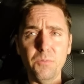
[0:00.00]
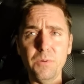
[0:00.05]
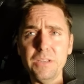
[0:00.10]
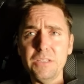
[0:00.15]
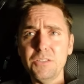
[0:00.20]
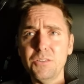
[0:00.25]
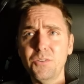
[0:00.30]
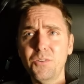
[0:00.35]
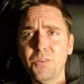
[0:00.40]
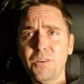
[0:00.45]
Are we
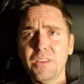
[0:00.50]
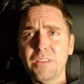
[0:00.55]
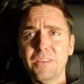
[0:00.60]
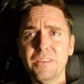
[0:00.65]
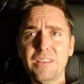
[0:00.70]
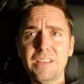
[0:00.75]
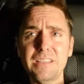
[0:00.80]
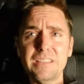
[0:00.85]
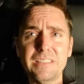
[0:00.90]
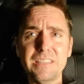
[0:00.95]
talking,
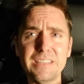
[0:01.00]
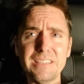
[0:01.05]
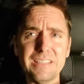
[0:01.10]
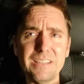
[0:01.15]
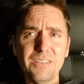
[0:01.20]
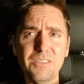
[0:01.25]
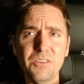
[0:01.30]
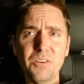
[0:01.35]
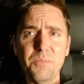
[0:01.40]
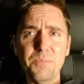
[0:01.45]
is this
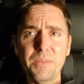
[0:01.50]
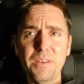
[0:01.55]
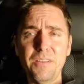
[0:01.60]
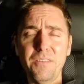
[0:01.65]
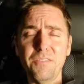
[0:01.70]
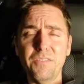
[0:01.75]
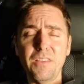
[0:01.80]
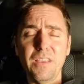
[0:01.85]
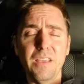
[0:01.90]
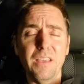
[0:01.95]
a little bit
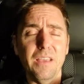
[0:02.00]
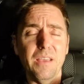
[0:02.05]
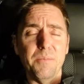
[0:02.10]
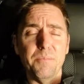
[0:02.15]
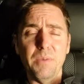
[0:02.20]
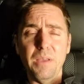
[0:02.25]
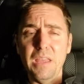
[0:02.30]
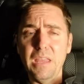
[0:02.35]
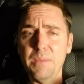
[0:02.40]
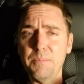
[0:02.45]
of
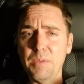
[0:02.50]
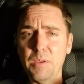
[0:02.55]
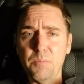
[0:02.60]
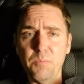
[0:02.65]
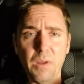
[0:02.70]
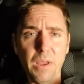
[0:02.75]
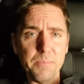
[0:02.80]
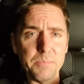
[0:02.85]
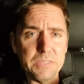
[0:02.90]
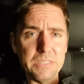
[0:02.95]
Bohemian
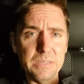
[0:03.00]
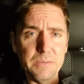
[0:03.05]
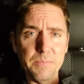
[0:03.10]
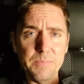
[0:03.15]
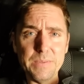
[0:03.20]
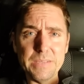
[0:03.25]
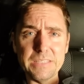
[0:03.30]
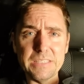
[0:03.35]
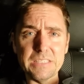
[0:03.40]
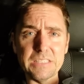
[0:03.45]
Rhapsody
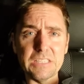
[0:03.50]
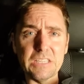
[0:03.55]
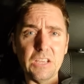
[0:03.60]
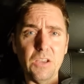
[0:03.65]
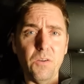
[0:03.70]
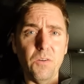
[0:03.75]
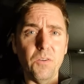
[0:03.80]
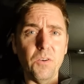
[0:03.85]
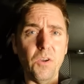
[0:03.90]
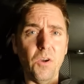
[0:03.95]
business
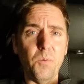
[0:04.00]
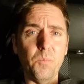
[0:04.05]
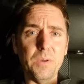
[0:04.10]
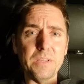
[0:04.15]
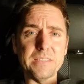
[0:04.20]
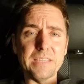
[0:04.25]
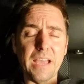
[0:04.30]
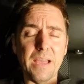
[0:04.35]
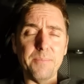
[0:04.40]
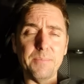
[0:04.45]
going on?
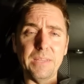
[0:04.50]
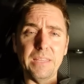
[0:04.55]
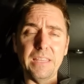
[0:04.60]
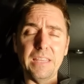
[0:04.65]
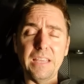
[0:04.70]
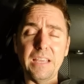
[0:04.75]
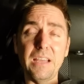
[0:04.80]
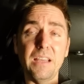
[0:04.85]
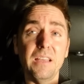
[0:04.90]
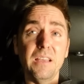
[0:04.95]
What's happening
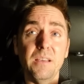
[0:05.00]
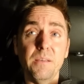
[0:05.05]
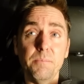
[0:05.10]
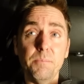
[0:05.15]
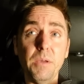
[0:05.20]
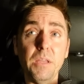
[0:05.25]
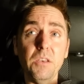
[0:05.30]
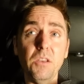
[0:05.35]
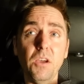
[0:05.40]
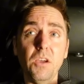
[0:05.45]
here?
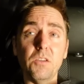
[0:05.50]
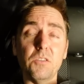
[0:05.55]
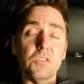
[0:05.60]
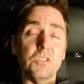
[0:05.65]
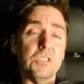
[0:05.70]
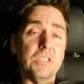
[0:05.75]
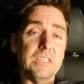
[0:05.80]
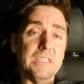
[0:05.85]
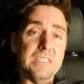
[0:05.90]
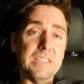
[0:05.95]
But no,
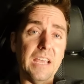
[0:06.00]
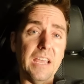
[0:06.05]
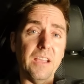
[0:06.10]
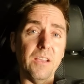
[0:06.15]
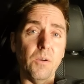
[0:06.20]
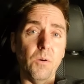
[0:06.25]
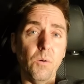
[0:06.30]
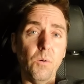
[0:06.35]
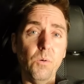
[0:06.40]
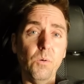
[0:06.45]
she
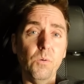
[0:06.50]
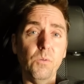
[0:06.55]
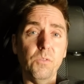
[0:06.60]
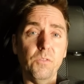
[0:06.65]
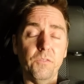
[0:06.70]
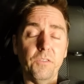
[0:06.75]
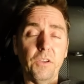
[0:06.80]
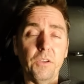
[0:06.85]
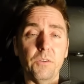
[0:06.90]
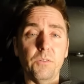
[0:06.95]
sang all
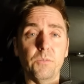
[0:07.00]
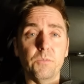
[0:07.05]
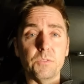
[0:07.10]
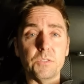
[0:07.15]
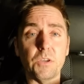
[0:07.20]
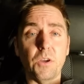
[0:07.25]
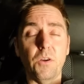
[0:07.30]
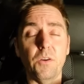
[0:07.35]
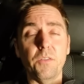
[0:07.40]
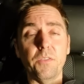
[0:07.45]
the
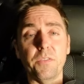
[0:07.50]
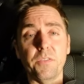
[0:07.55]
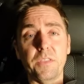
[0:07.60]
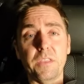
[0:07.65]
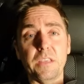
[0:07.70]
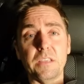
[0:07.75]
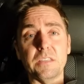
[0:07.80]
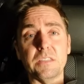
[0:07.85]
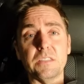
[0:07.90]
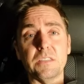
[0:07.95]
vocals on
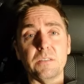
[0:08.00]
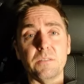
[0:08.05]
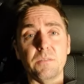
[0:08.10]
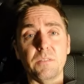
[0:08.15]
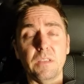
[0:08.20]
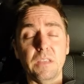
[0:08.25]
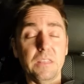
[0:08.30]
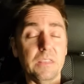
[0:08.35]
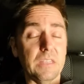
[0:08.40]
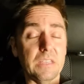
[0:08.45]
this
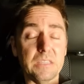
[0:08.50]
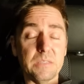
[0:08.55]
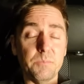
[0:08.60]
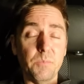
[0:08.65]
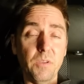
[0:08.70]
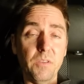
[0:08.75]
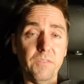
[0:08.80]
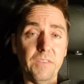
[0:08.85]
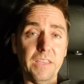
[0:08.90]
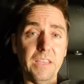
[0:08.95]
in this
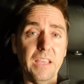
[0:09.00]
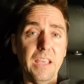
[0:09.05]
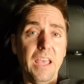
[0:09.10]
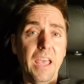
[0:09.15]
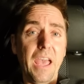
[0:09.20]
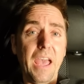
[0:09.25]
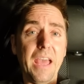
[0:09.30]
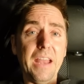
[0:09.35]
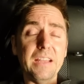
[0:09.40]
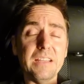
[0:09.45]
movie,
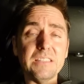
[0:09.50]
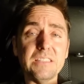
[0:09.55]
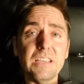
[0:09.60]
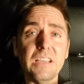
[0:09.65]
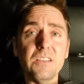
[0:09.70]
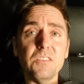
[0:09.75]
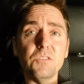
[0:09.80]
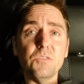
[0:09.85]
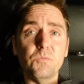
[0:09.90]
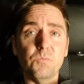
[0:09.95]
and it
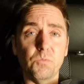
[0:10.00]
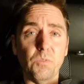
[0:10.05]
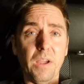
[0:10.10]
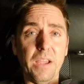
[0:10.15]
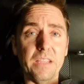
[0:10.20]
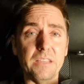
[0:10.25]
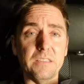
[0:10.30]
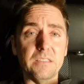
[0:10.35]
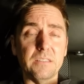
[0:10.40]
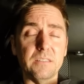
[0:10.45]
sounds
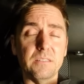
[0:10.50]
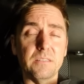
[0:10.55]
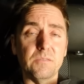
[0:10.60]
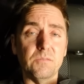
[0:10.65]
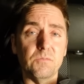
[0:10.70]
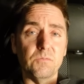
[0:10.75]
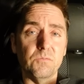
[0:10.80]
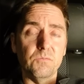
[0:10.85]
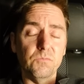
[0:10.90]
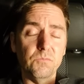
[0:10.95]
great.
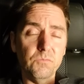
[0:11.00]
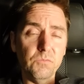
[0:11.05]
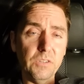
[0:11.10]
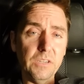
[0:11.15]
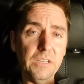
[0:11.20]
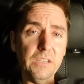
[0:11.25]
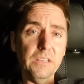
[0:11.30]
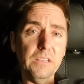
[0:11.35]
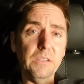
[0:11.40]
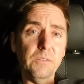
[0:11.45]

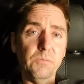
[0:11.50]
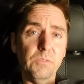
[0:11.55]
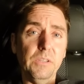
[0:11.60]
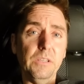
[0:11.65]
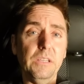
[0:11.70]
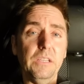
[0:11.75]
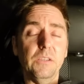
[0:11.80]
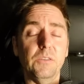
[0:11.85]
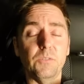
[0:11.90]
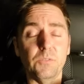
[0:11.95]
Really,
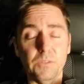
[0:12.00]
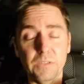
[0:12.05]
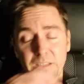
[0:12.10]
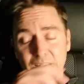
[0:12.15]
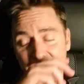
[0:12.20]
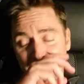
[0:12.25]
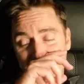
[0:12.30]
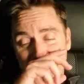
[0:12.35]
really good.